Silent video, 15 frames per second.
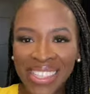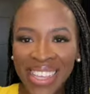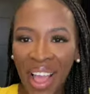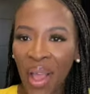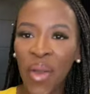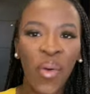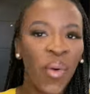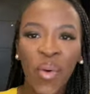it?
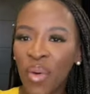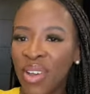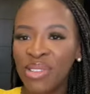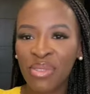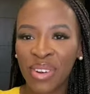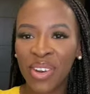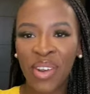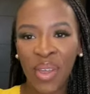I always
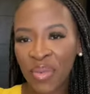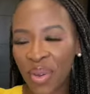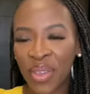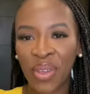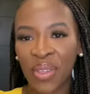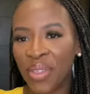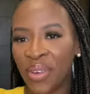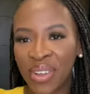want to know what your
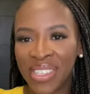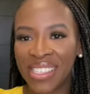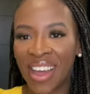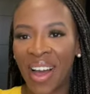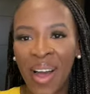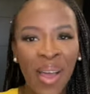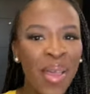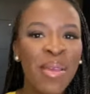thoughts
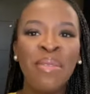are.